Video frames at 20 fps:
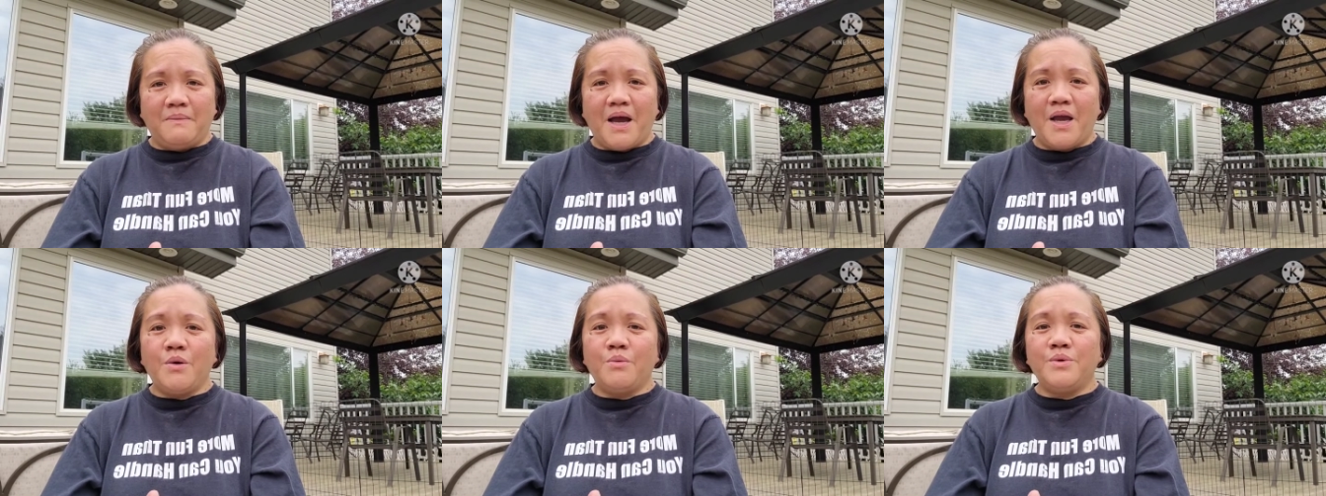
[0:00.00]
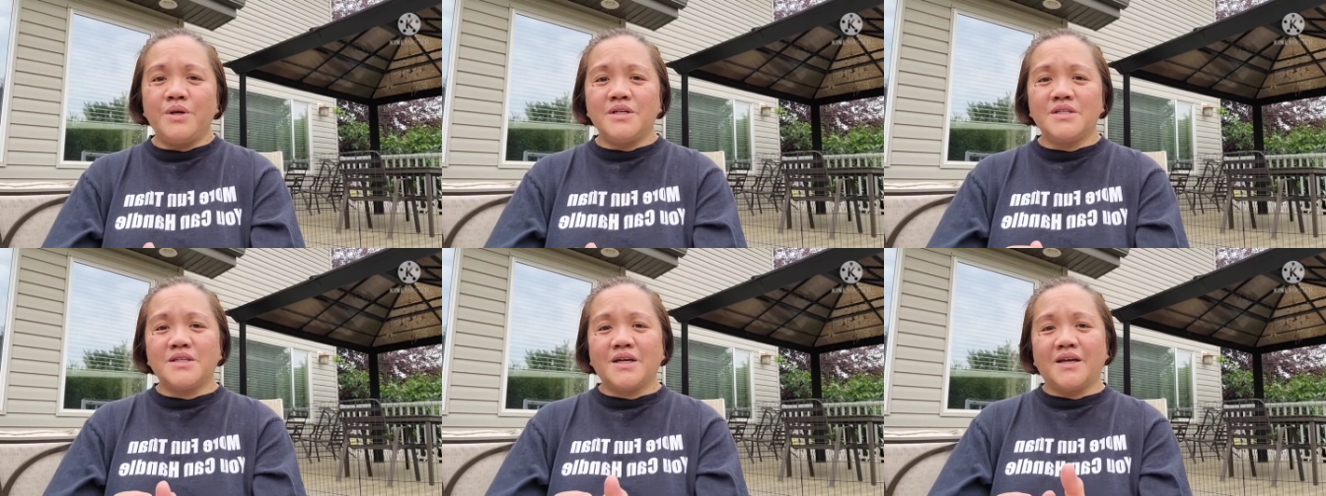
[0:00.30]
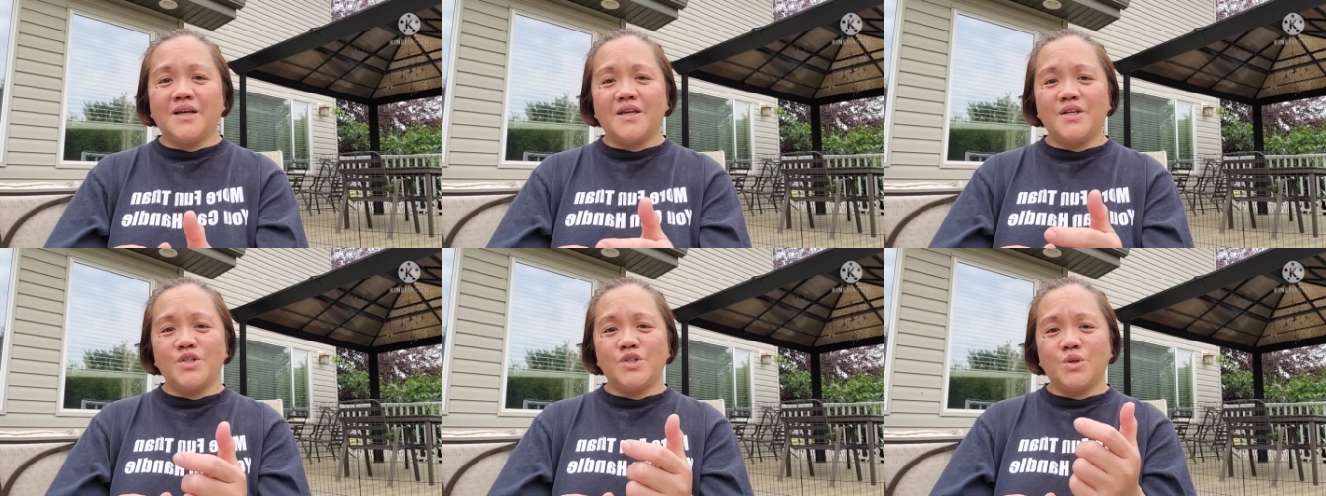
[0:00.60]
I wish I
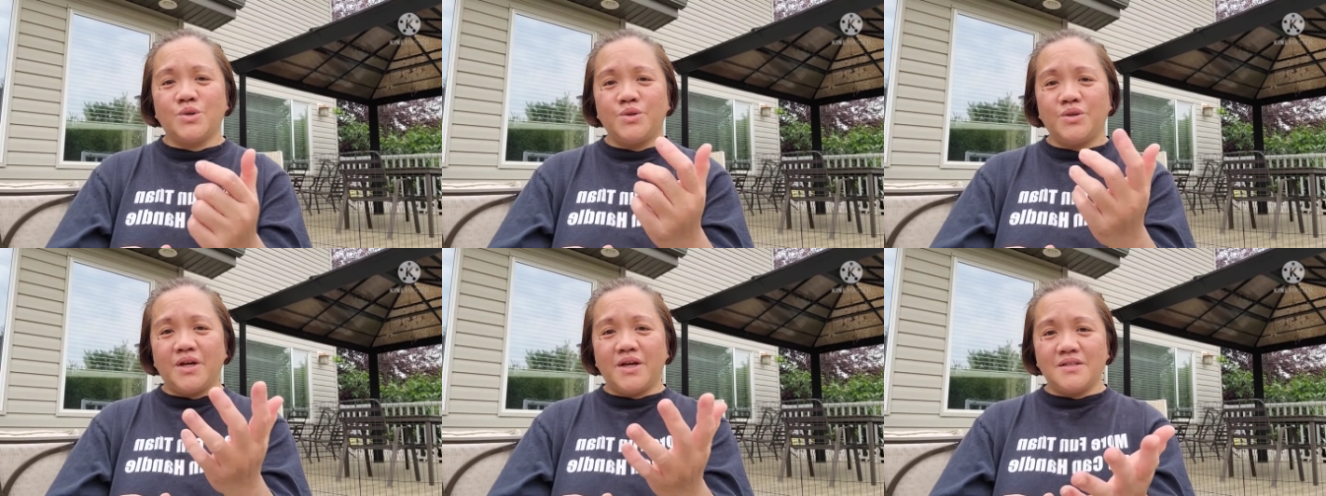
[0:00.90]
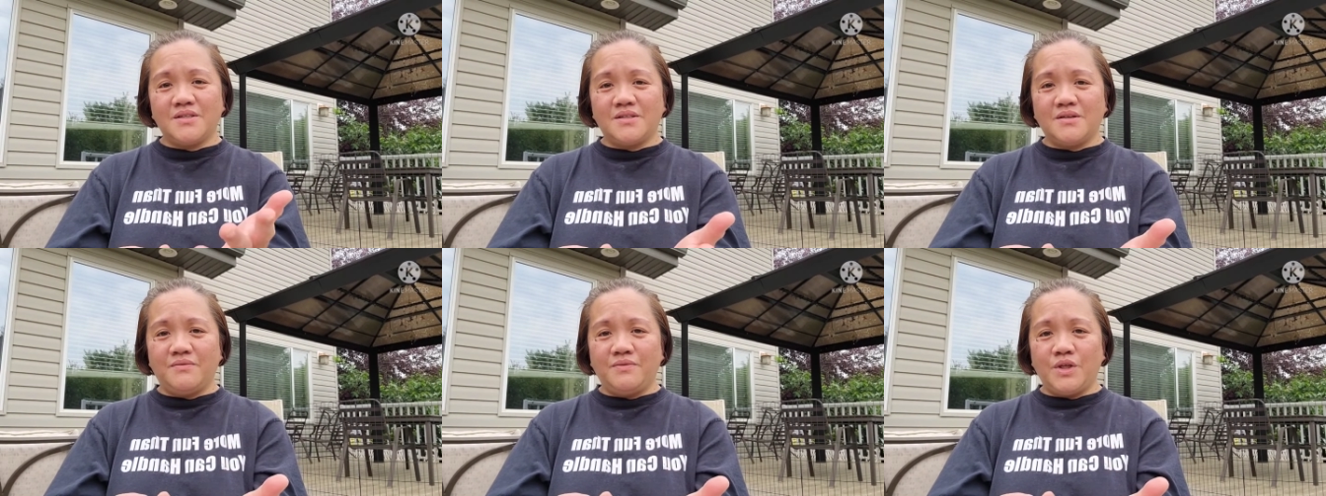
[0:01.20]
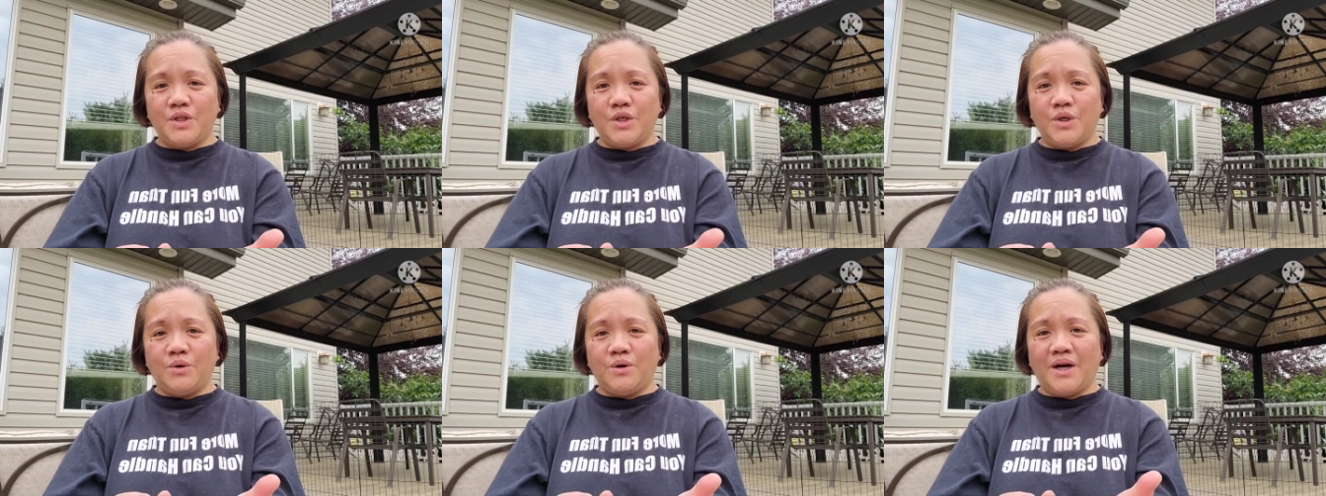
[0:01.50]
can show you guys the
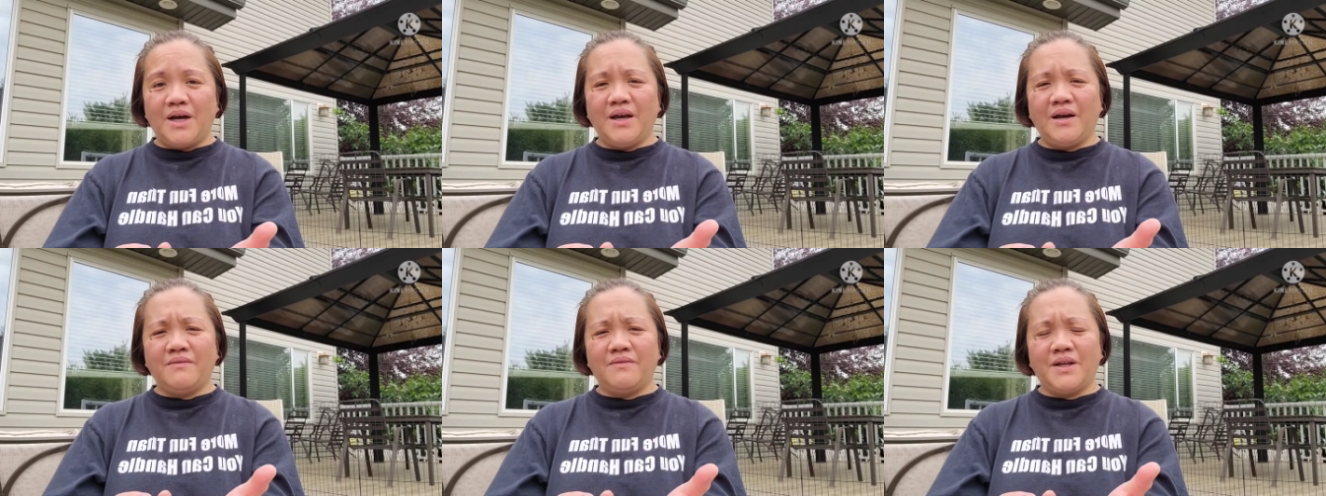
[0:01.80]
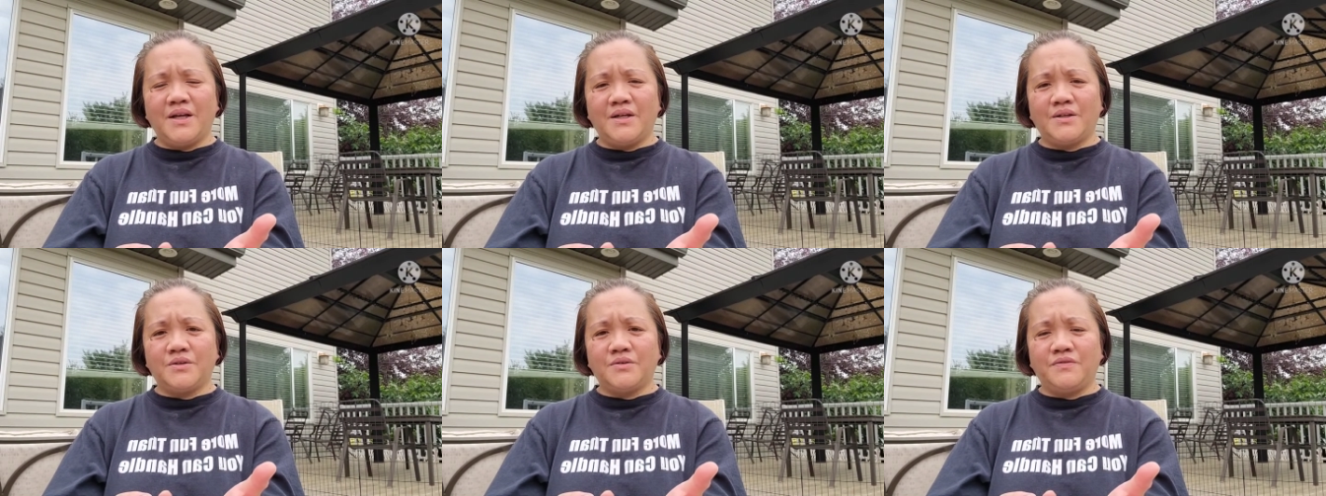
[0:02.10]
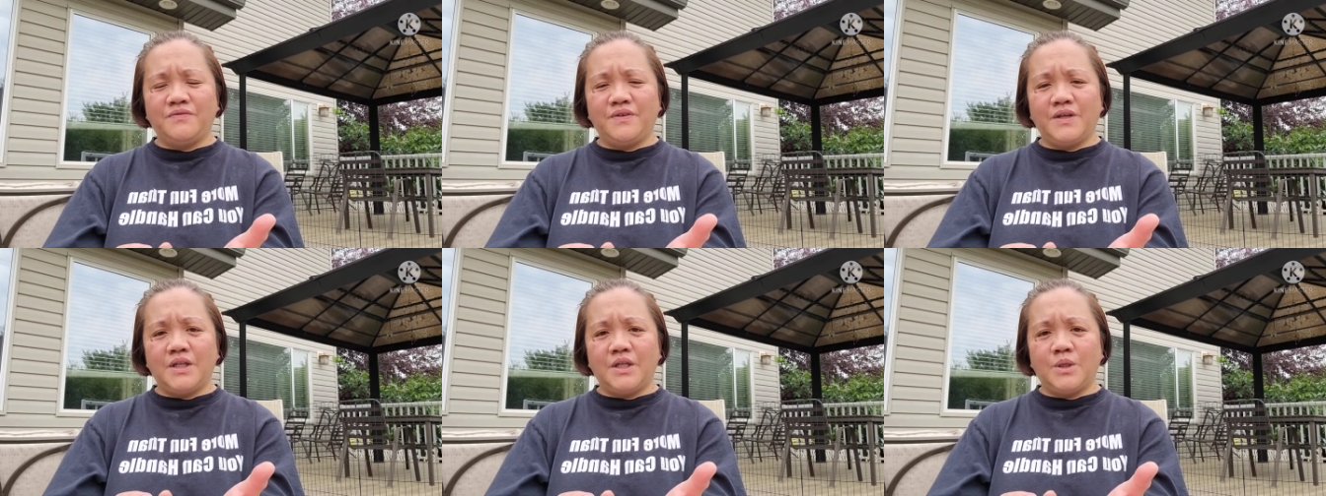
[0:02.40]
video I have a lot of
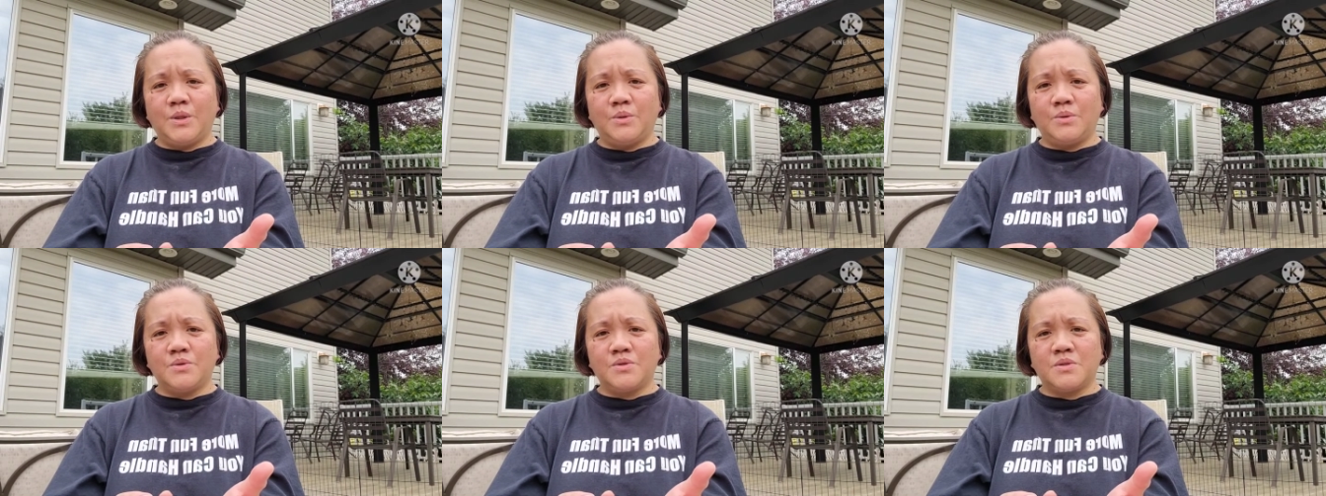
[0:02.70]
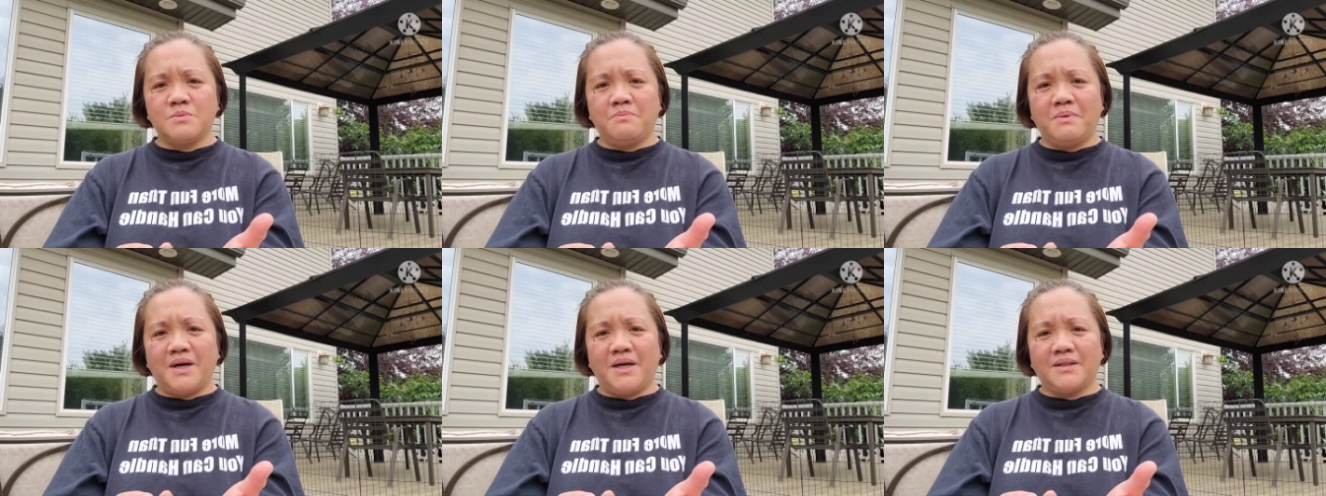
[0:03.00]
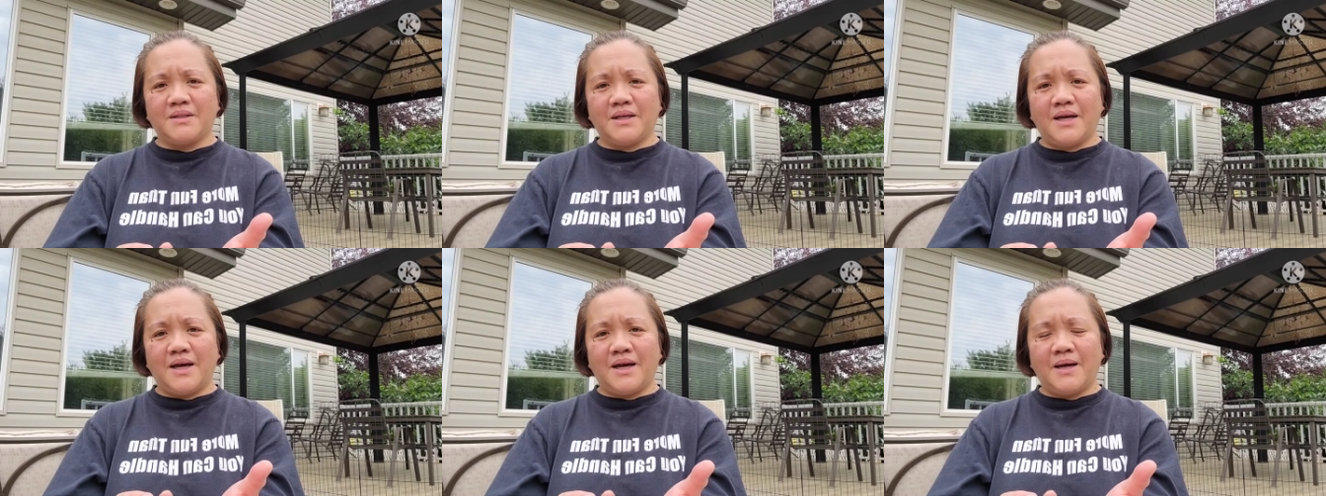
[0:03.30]
videos
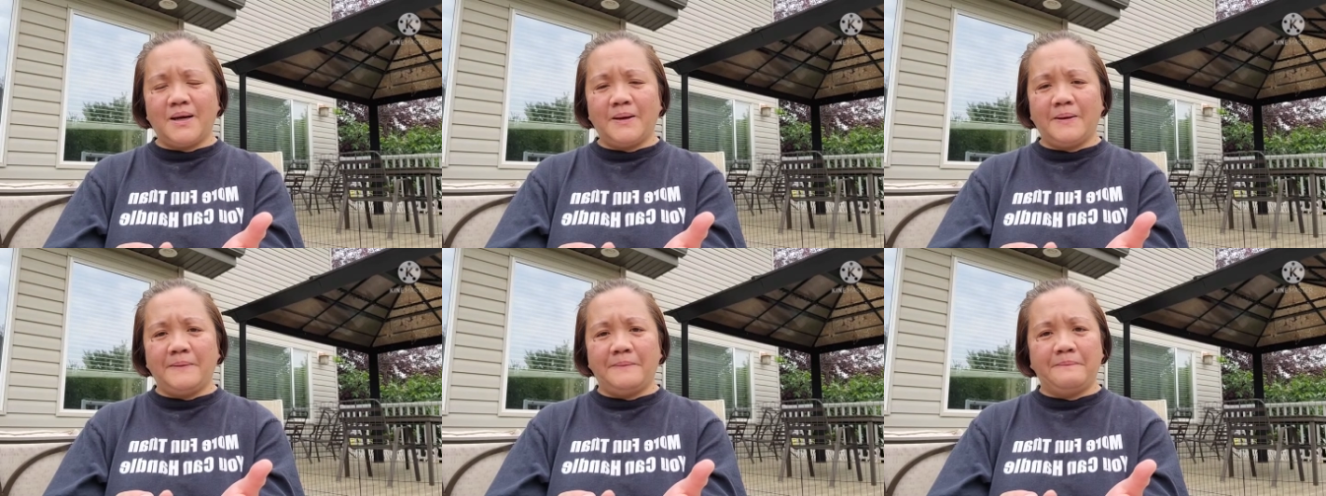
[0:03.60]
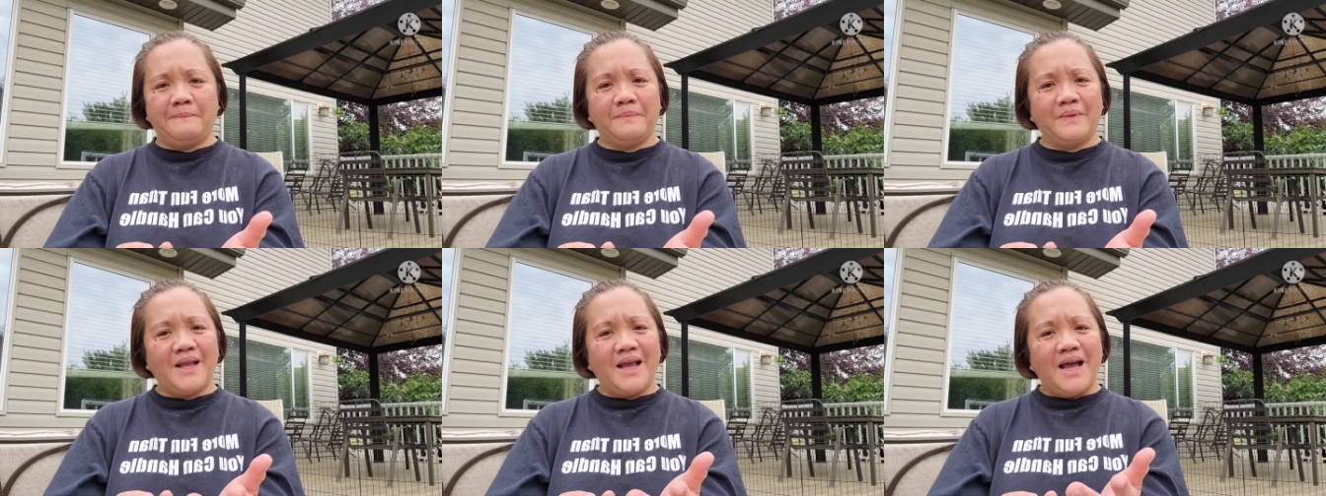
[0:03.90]
but um,